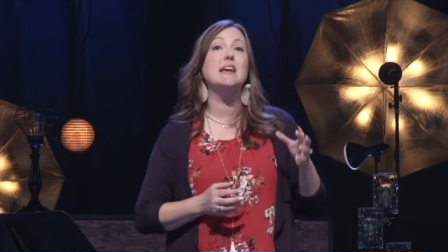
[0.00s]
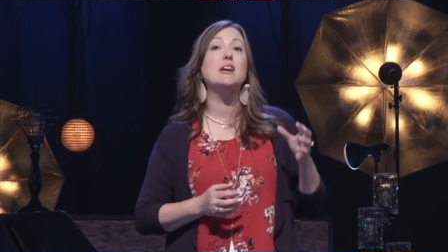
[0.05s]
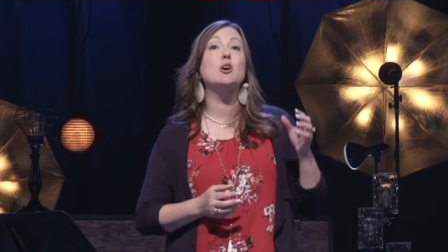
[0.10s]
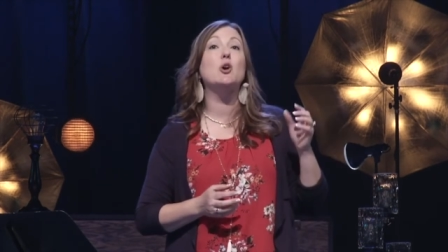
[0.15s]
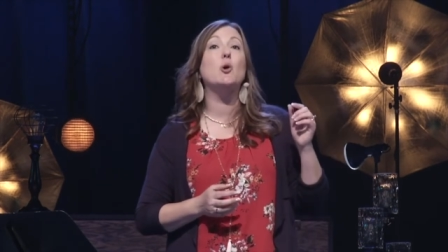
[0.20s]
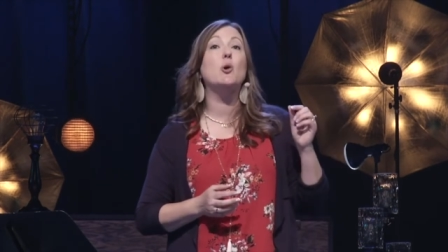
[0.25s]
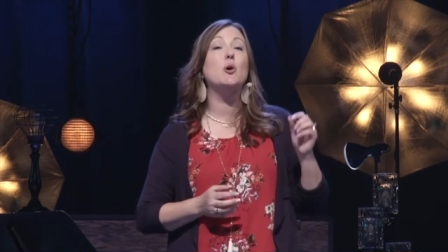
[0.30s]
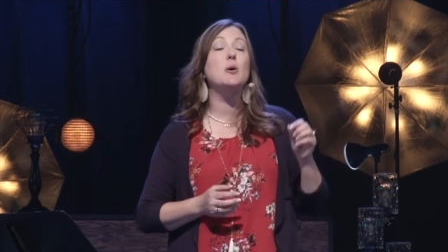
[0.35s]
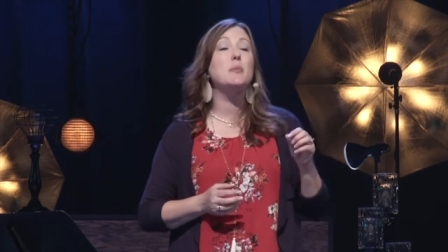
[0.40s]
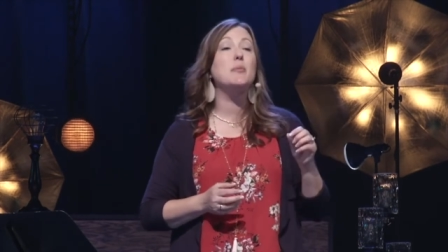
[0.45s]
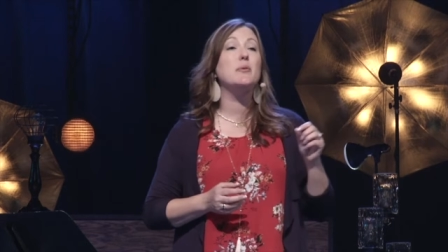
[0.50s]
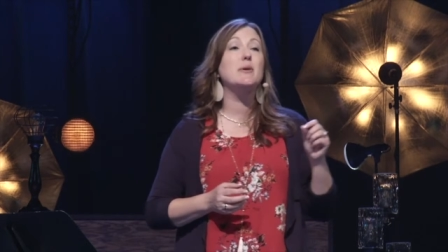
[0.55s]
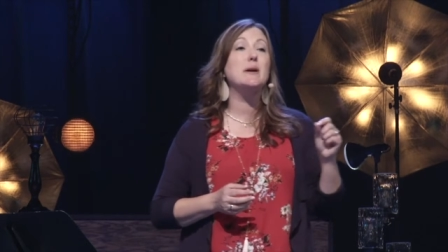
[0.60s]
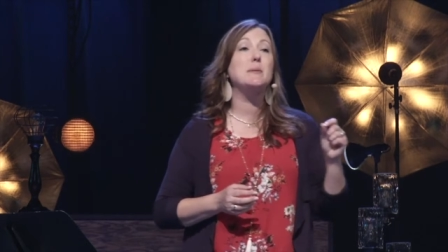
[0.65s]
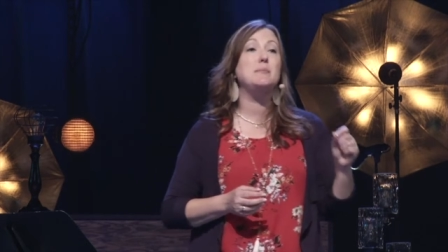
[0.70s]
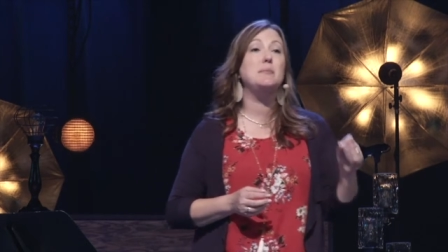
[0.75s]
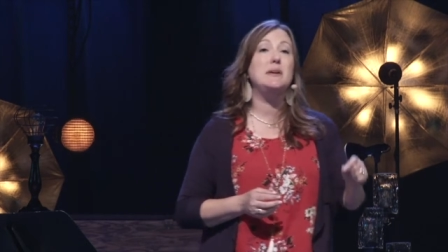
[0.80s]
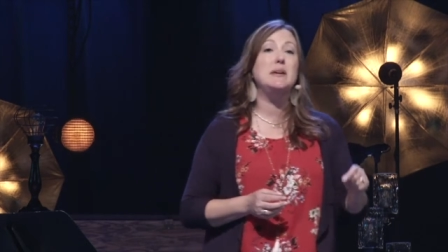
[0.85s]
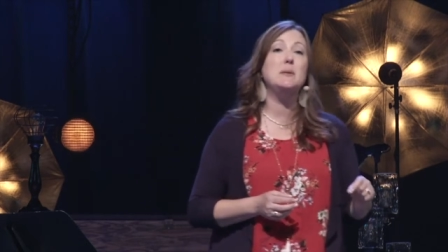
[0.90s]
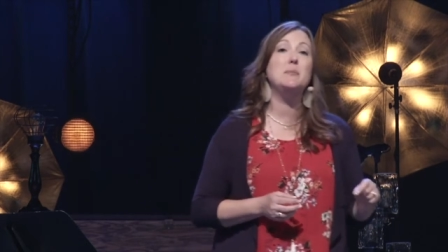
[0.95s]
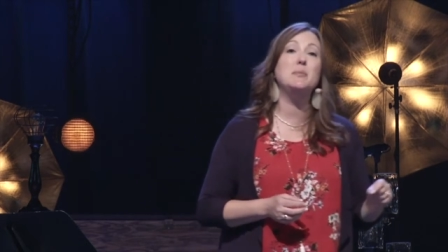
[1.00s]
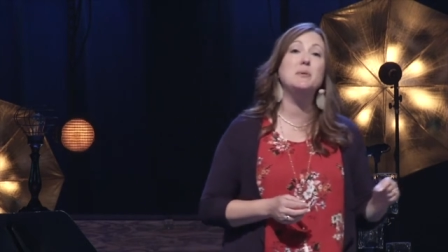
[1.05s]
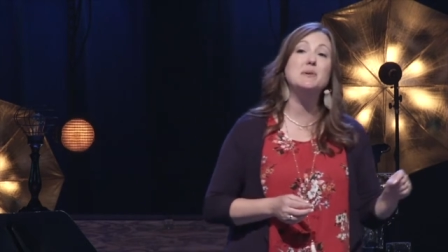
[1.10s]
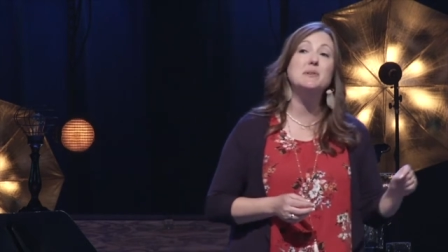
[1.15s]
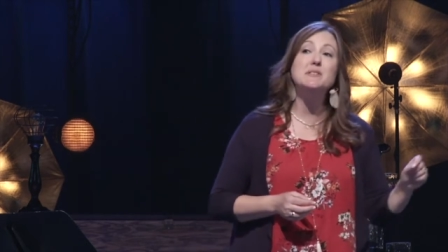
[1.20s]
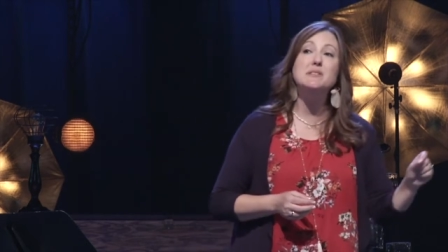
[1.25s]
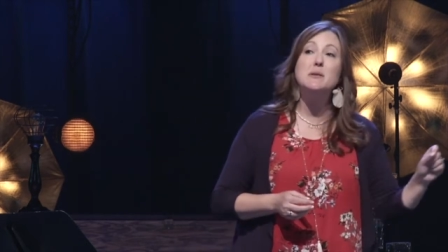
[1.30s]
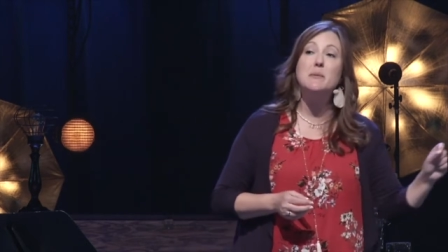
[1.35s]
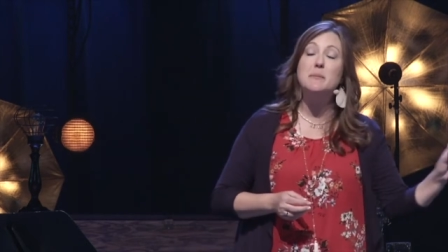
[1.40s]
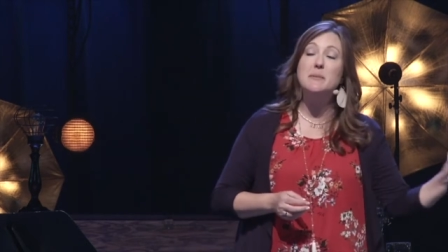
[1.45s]
incorporate
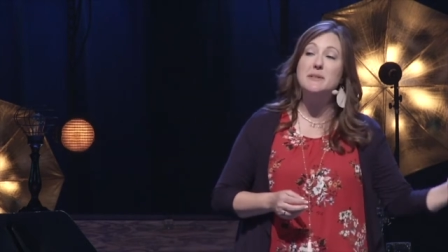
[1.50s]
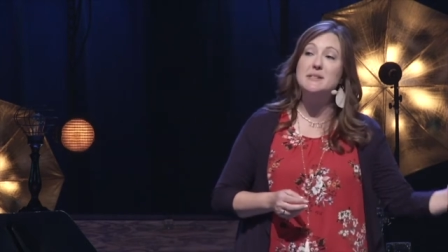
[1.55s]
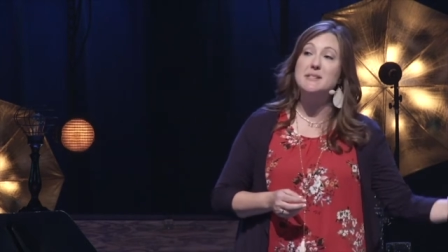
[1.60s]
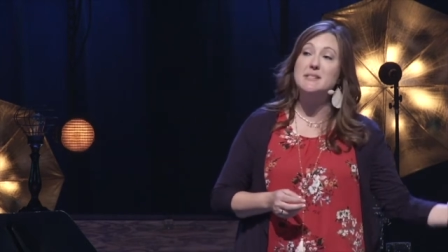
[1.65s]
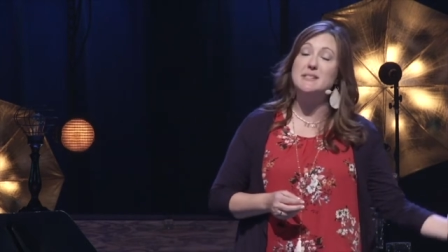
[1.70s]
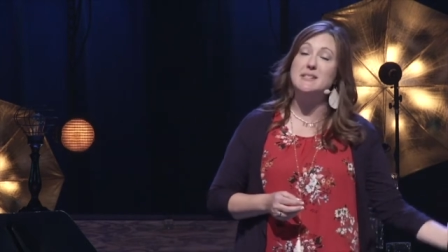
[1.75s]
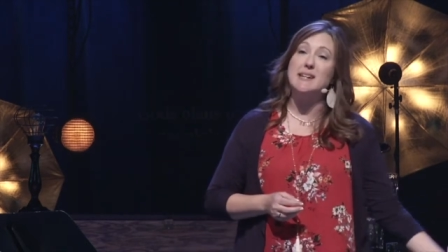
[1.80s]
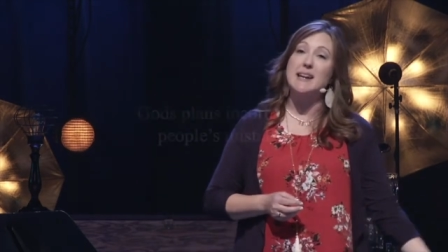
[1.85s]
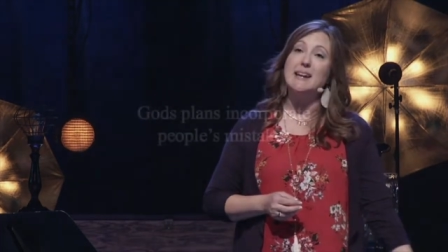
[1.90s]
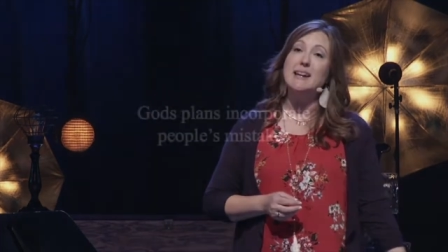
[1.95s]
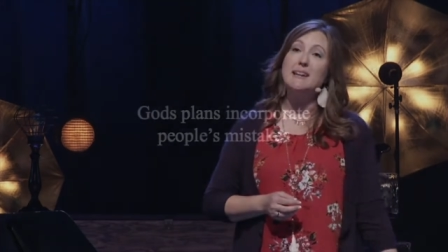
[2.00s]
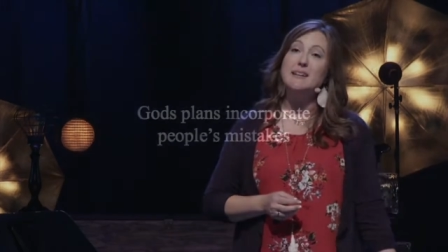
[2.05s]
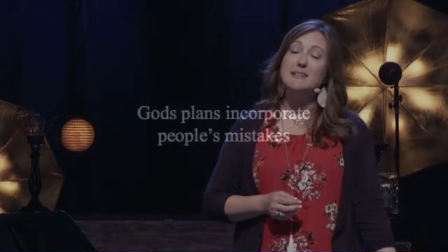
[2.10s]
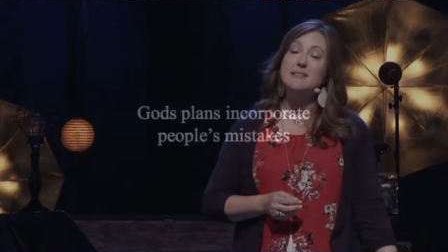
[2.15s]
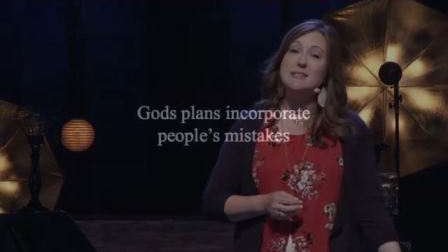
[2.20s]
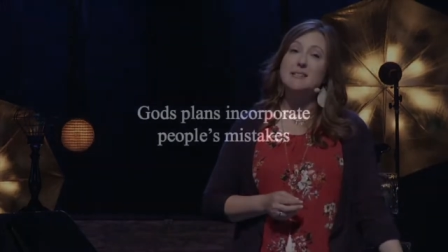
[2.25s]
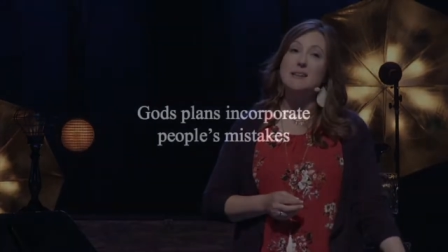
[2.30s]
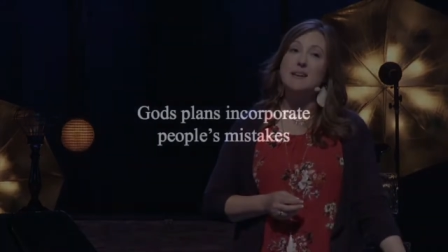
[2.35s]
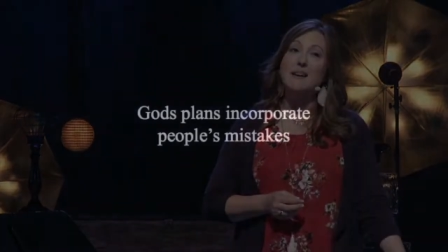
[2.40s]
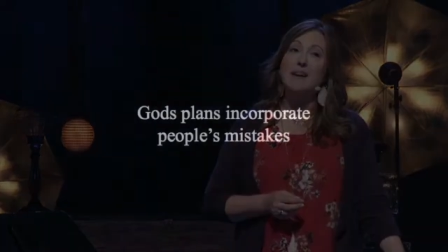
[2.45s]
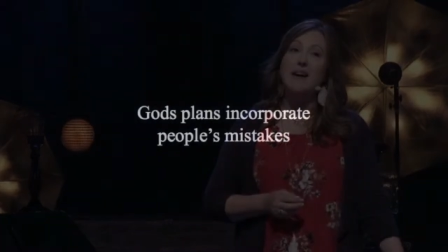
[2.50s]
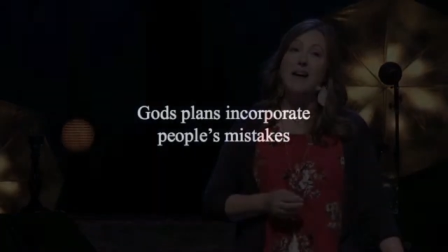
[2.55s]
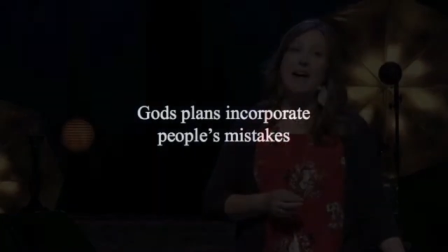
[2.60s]
people's mistakes